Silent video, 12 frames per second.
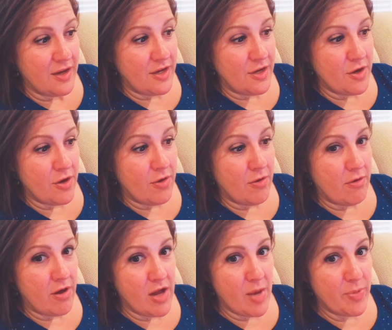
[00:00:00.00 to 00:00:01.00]

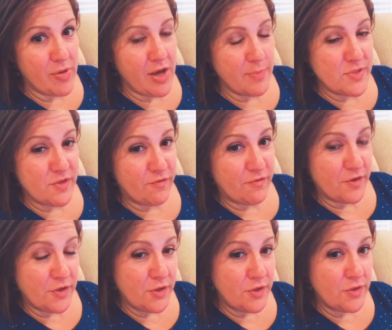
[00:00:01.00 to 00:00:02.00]
a couple cups of
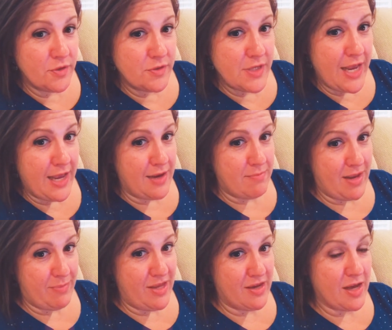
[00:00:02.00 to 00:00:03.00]
fruit and
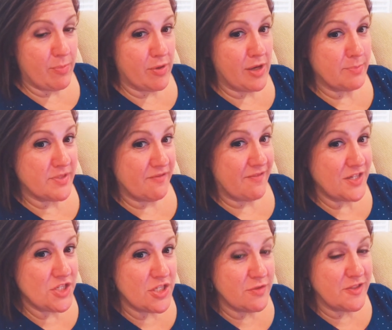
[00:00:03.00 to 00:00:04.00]
maybe a couple cups of
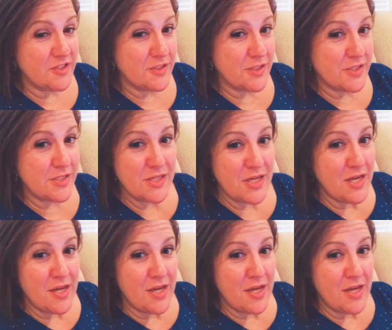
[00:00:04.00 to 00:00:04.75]
vegetables,